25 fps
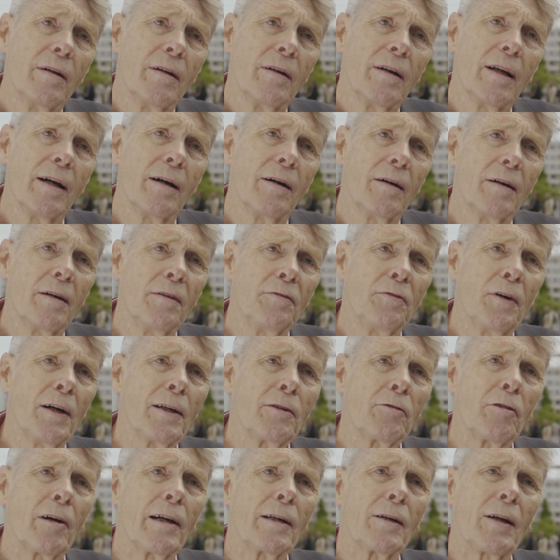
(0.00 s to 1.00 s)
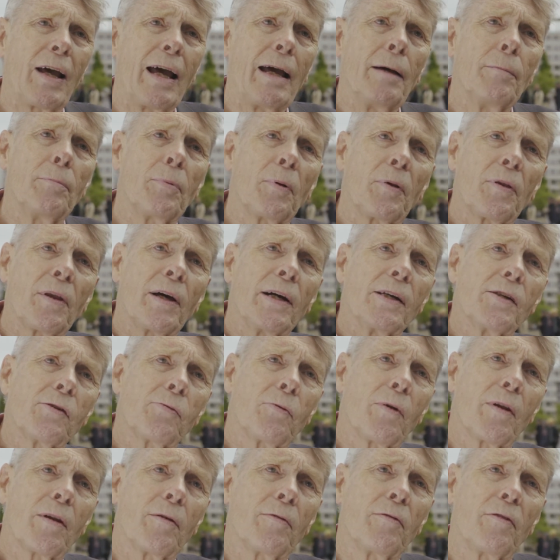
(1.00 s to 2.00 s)
Now, if I try to empathize
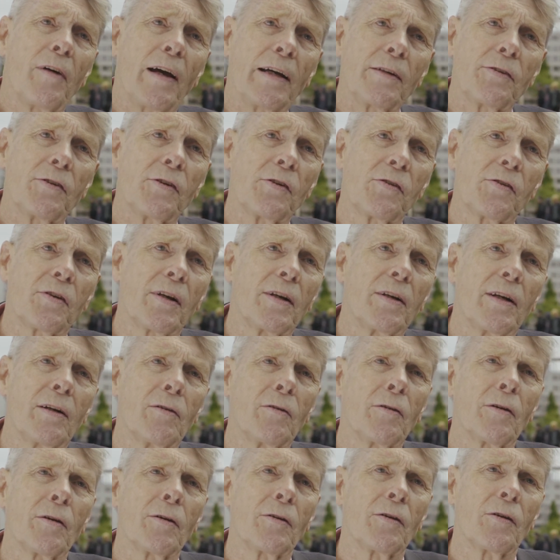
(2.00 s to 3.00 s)
with a fascist in order